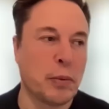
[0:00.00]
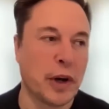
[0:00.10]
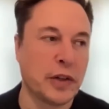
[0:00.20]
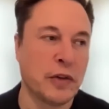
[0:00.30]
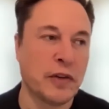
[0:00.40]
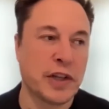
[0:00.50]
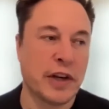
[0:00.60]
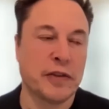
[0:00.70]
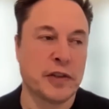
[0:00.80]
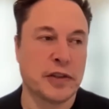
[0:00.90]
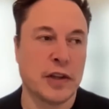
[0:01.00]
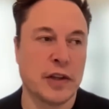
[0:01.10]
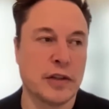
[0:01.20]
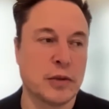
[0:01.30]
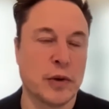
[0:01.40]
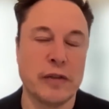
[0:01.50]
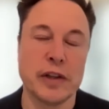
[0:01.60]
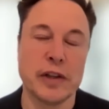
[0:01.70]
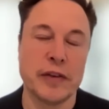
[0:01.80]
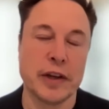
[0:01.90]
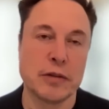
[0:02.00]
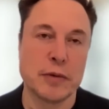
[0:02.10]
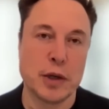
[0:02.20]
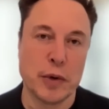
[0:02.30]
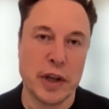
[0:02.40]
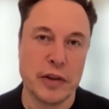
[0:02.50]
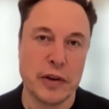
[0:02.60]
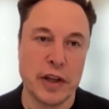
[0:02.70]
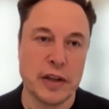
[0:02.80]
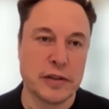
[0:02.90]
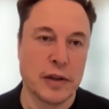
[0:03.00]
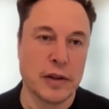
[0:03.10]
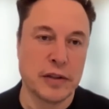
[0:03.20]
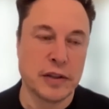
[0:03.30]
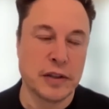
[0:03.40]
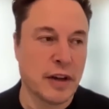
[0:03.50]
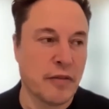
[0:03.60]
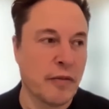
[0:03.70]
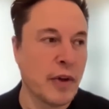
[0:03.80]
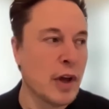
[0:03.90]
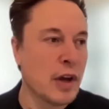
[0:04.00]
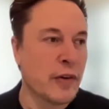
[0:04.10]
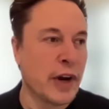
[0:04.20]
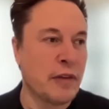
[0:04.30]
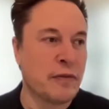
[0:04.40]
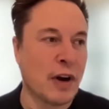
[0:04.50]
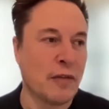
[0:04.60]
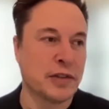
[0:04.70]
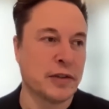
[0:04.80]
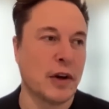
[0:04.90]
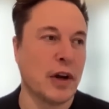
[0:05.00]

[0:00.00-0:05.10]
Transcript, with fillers: of putting too much emphasis on those 20 million vehicles by 2030 as though this is some grand promise,